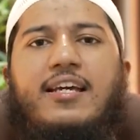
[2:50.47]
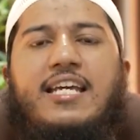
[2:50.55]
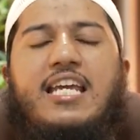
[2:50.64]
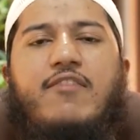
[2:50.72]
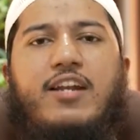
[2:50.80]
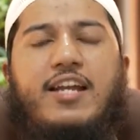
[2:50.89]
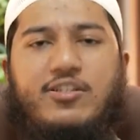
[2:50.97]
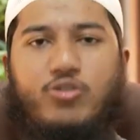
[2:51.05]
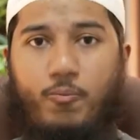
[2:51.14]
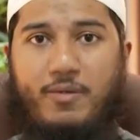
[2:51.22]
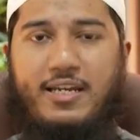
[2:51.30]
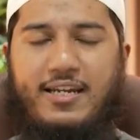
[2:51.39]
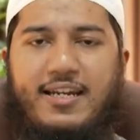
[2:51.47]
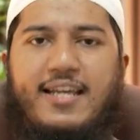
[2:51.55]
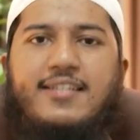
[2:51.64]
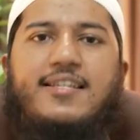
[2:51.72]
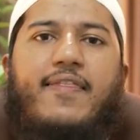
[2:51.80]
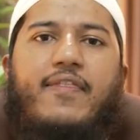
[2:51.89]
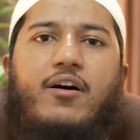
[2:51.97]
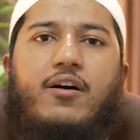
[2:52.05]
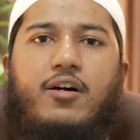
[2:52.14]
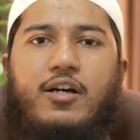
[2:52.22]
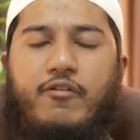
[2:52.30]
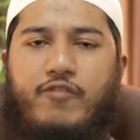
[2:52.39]
even his opinion is that
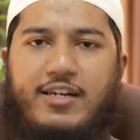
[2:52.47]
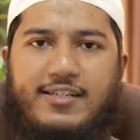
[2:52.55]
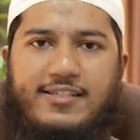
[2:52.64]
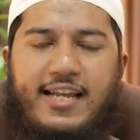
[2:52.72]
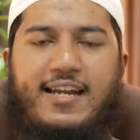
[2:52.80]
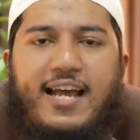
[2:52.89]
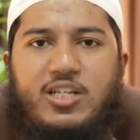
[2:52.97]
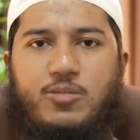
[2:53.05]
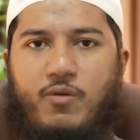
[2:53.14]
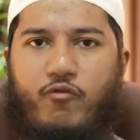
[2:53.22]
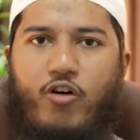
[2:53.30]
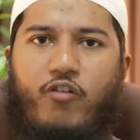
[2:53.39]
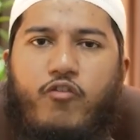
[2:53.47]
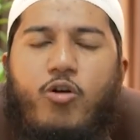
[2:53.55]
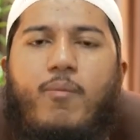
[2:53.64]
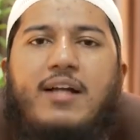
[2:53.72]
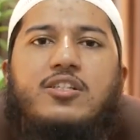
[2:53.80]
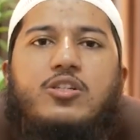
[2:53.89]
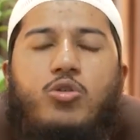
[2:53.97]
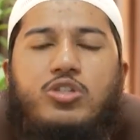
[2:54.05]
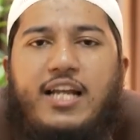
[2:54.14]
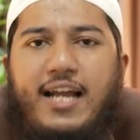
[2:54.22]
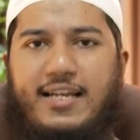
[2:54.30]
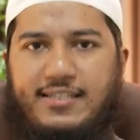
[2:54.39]
the fetus that dies before 4 months, no
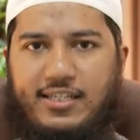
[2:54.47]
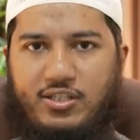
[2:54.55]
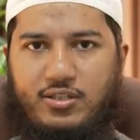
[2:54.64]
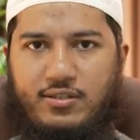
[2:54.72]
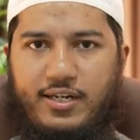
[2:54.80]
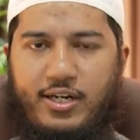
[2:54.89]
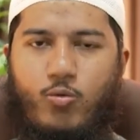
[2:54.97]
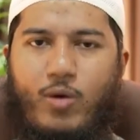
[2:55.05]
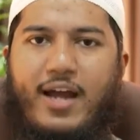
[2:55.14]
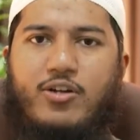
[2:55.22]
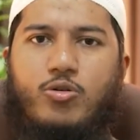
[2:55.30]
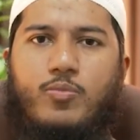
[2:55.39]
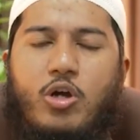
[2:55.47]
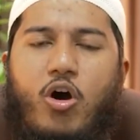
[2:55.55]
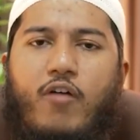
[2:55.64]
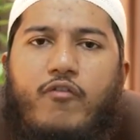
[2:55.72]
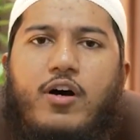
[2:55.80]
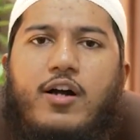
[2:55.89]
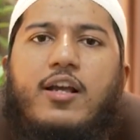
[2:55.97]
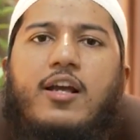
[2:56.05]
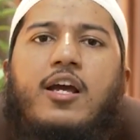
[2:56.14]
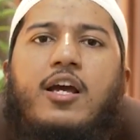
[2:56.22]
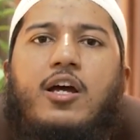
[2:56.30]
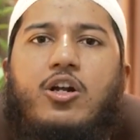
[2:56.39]
janaza is required to be offered,
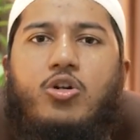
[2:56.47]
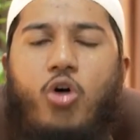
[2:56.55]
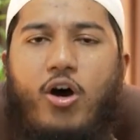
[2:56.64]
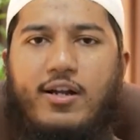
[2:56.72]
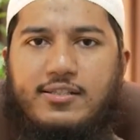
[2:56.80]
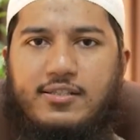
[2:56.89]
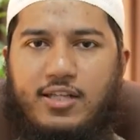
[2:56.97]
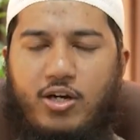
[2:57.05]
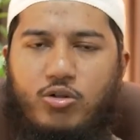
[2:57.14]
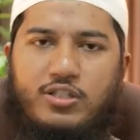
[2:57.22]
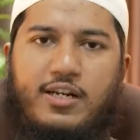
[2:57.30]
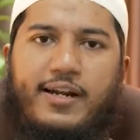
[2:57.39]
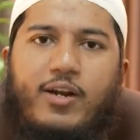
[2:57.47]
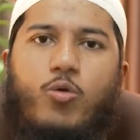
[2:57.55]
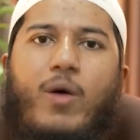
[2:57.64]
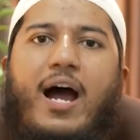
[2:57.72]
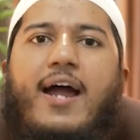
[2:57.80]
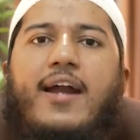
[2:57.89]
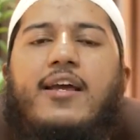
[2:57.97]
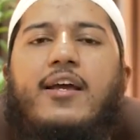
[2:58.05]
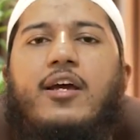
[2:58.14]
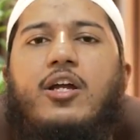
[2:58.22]
nor is the ghusl required,